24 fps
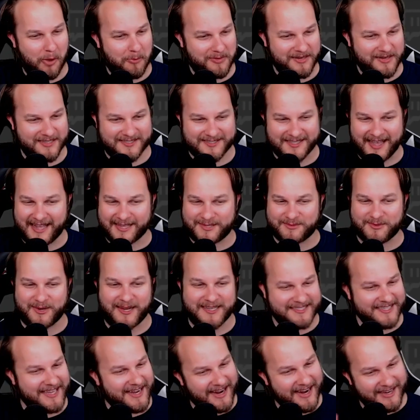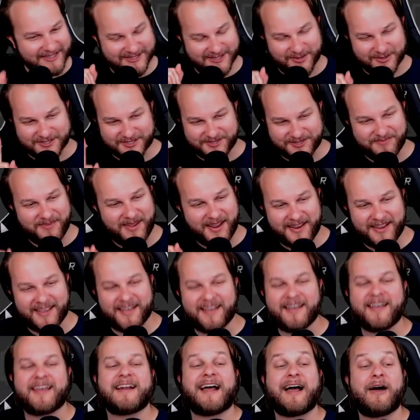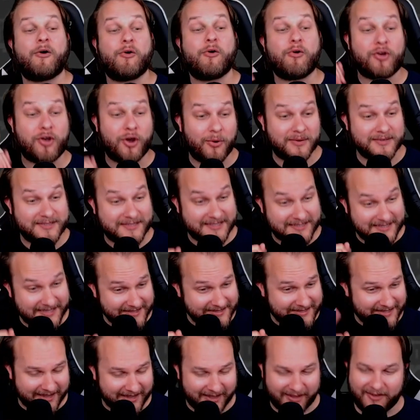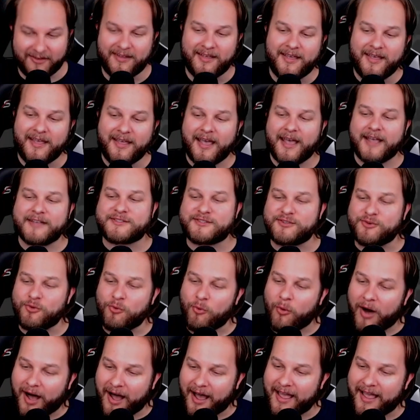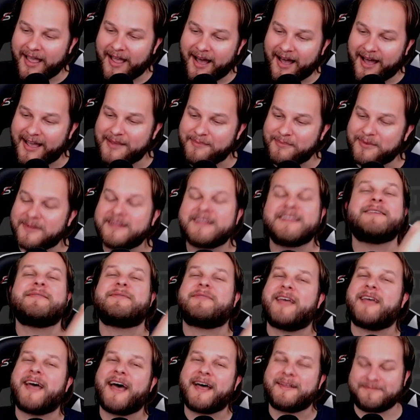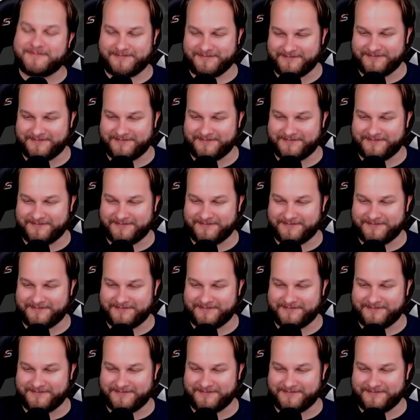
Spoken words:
I'm going to say. That's what I said on social media, and I will go into detail as to why I believe that.